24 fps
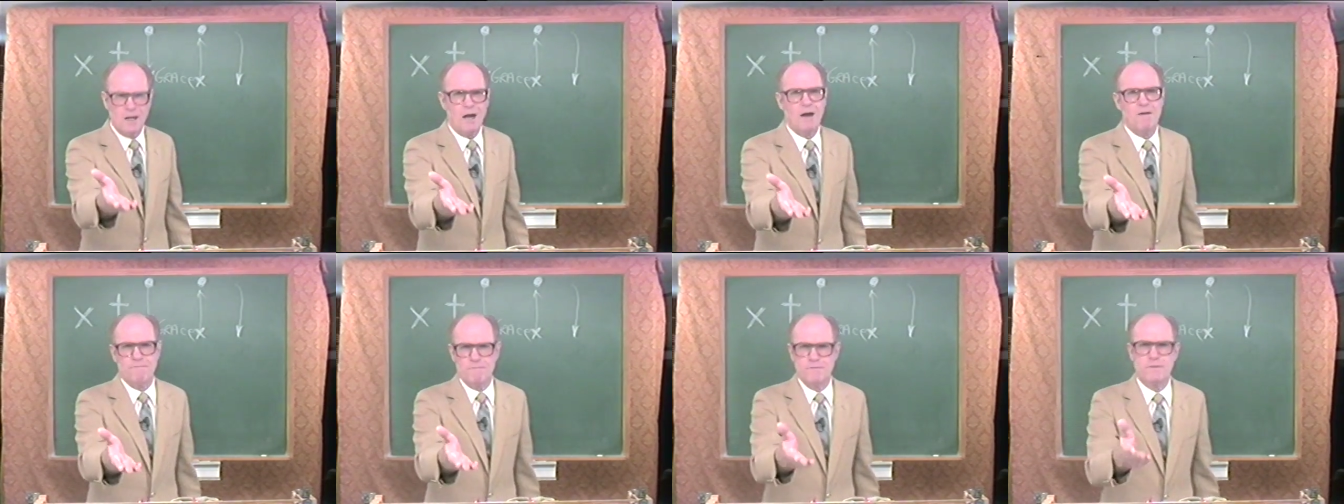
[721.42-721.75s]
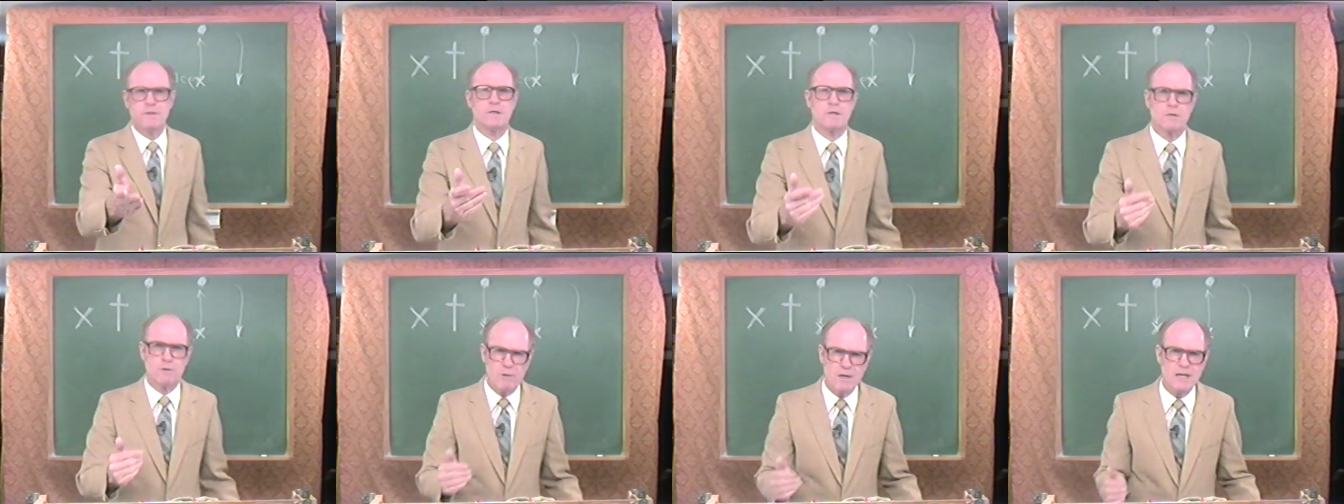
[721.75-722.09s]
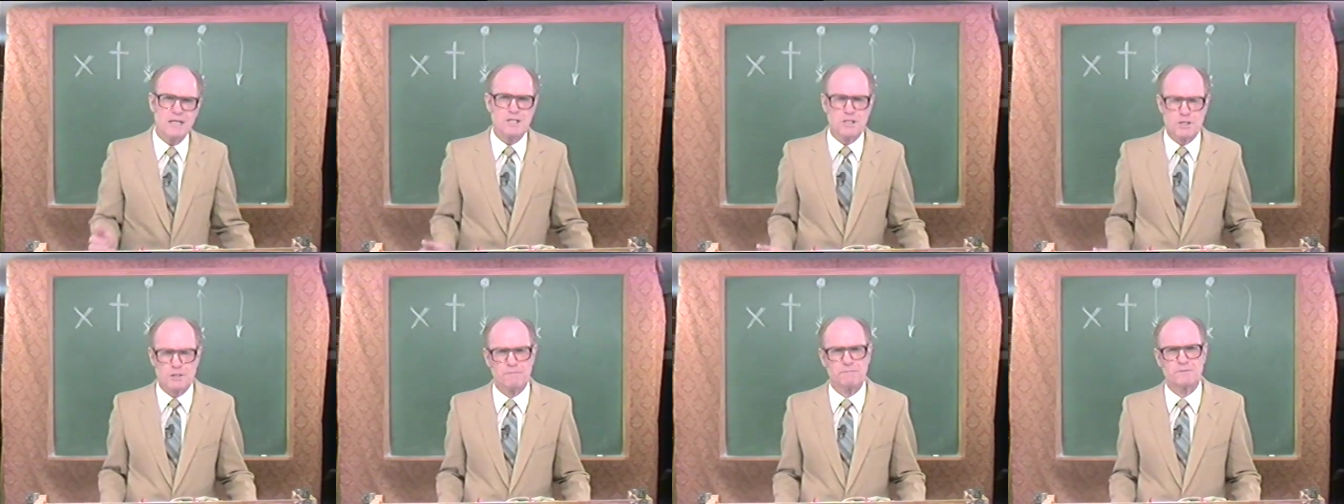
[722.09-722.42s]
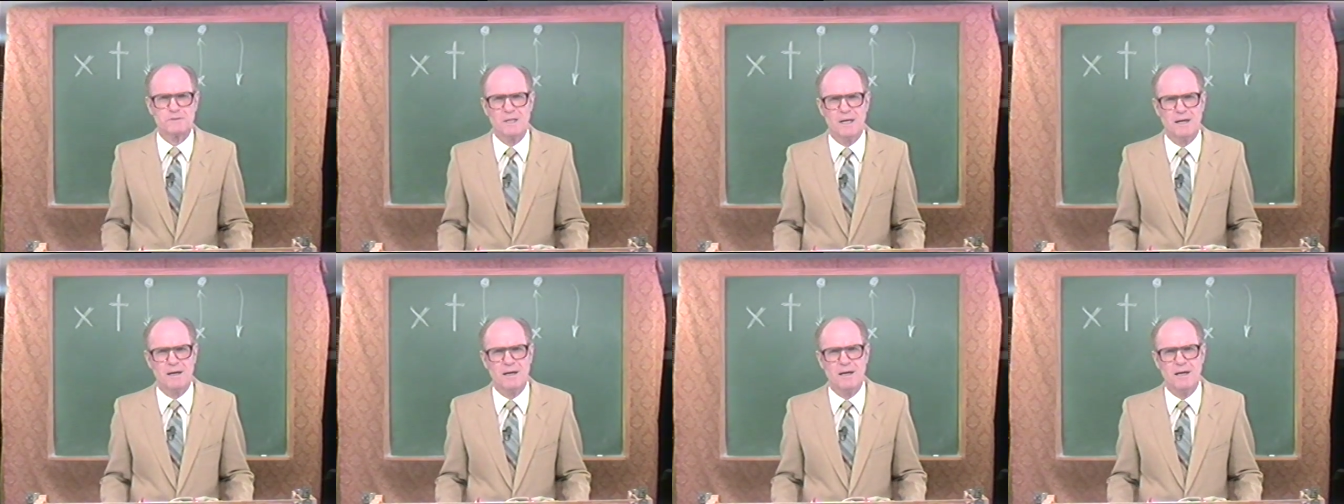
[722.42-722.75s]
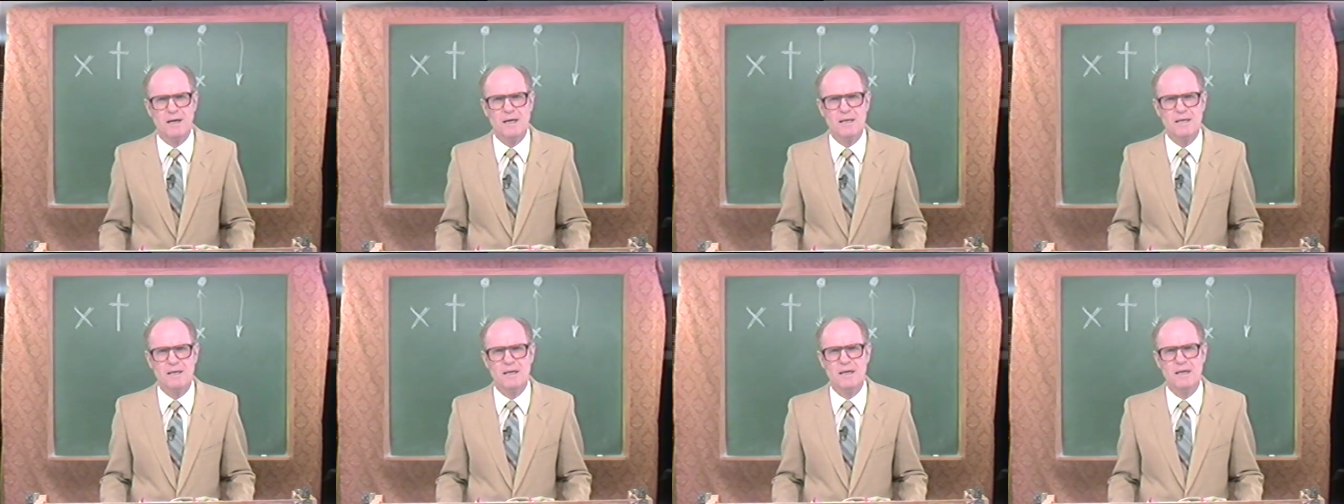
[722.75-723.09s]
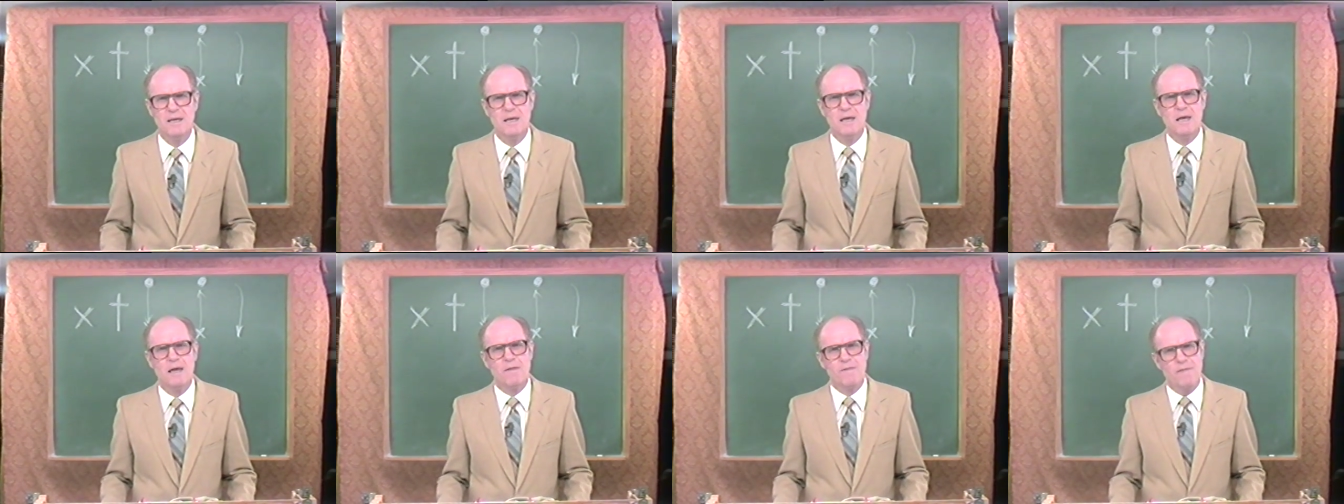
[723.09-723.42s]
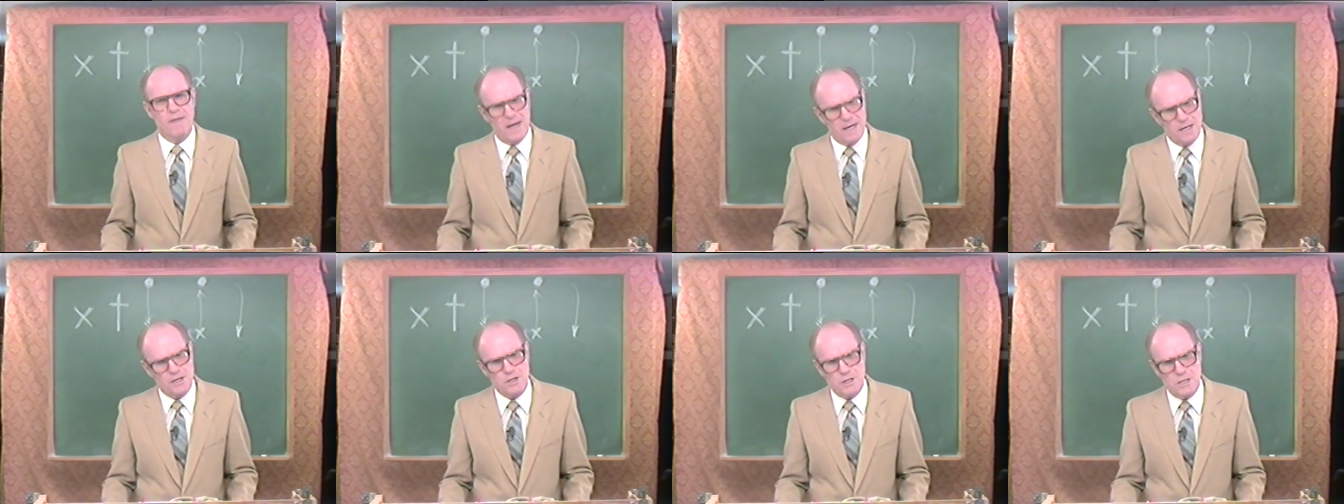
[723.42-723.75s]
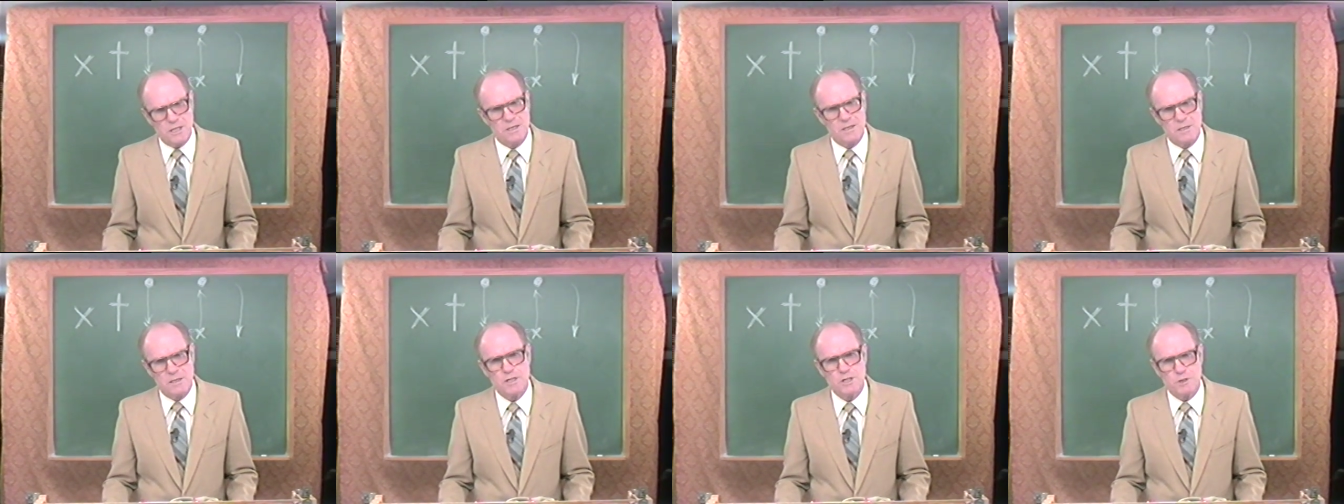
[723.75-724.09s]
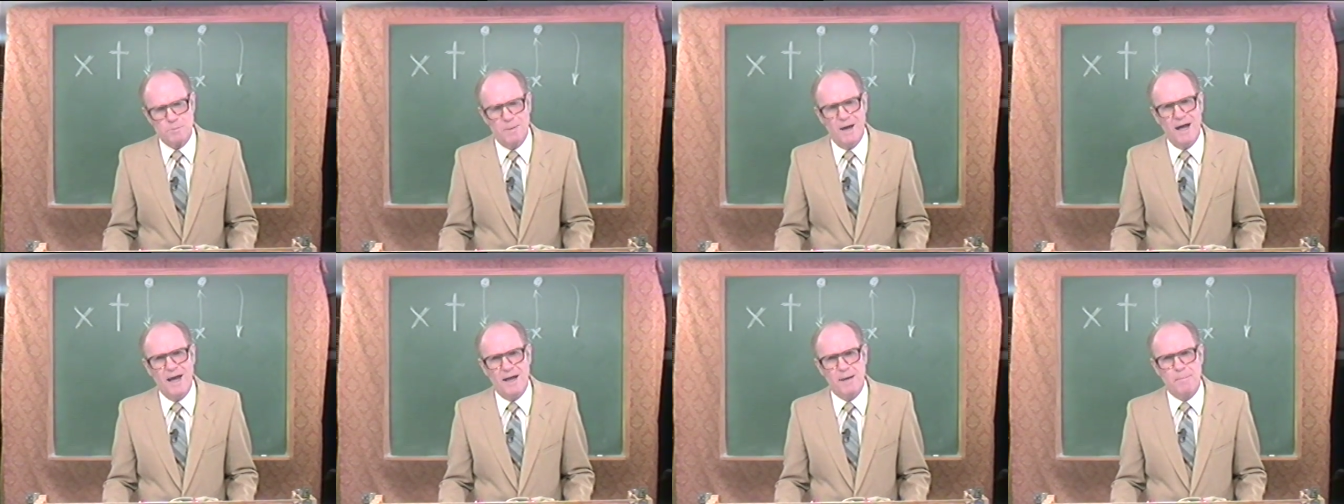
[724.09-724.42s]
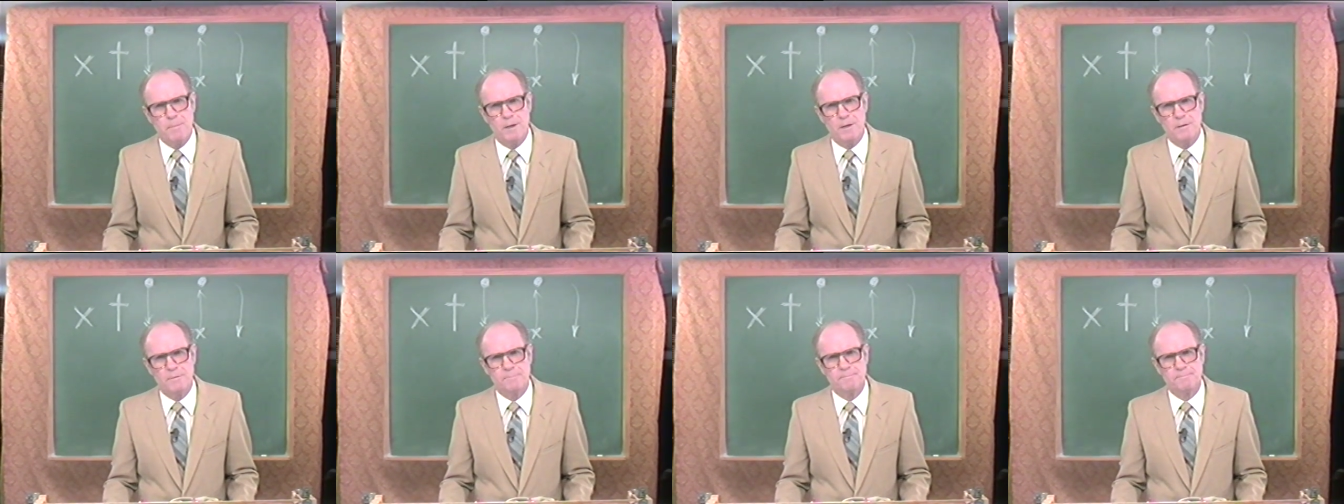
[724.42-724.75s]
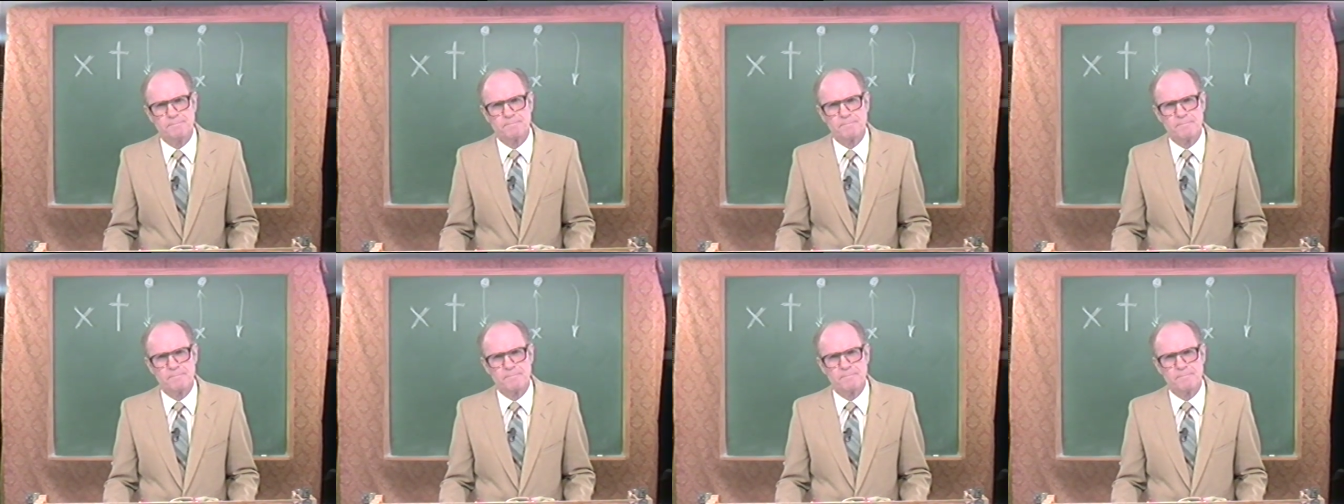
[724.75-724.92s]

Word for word: of the grace of God that is in this Bible.